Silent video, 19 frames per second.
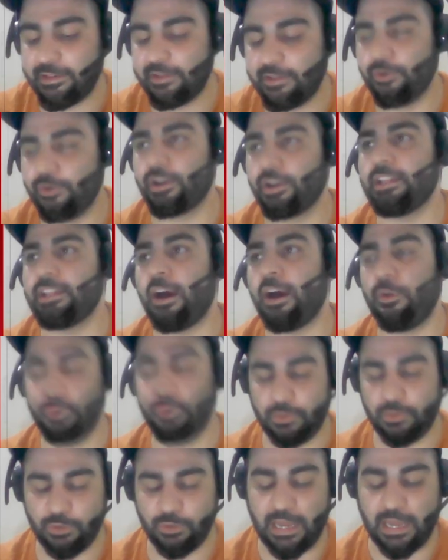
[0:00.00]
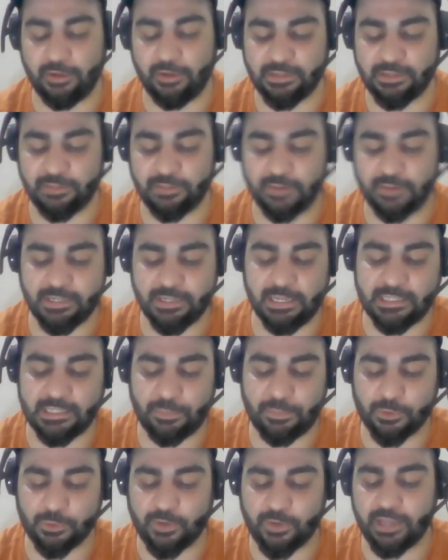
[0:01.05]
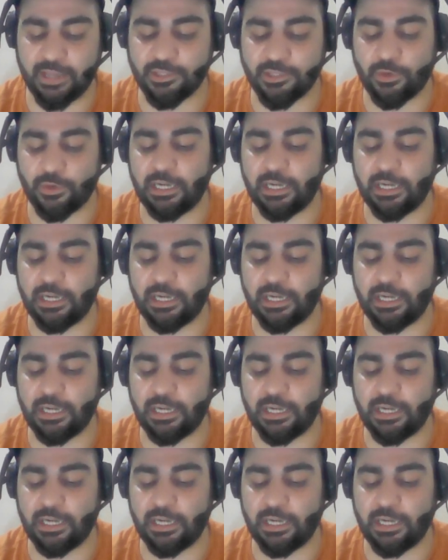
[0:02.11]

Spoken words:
Okay, now you will have some function. Let's suppose y is equal.